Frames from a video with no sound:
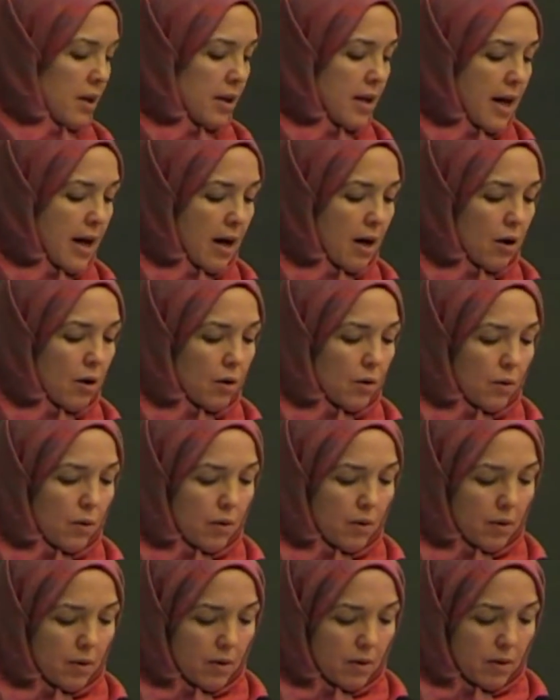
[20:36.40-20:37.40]

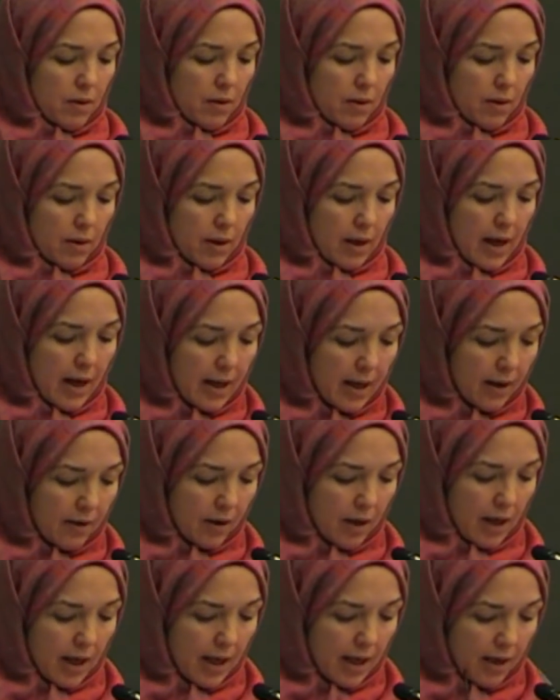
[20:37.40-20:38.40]
Now,
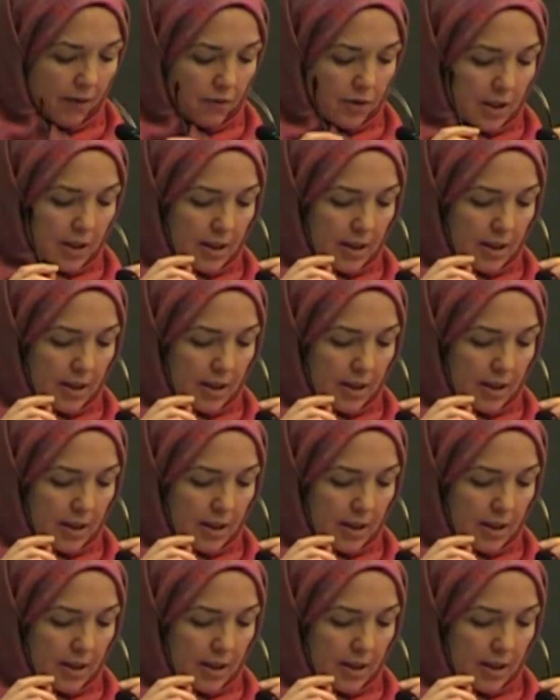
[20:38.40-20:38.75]
I have to